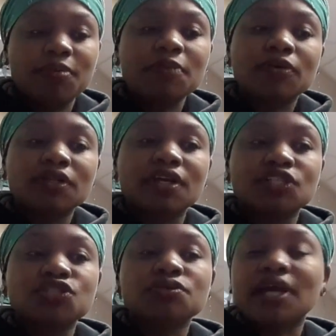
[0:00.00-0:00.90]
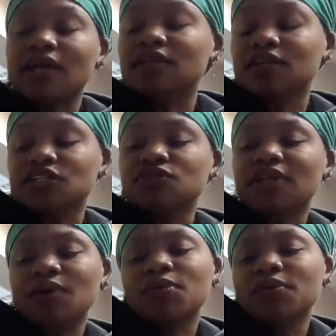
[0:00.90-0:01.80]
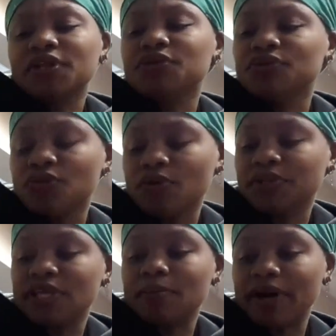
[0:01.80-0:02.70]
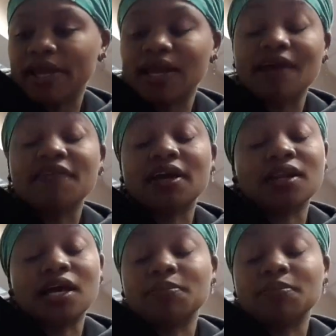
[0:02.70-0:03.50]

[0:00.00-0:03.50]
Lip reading: people look at you, kind of look at you like, well, what are you doing with that bike? I've had a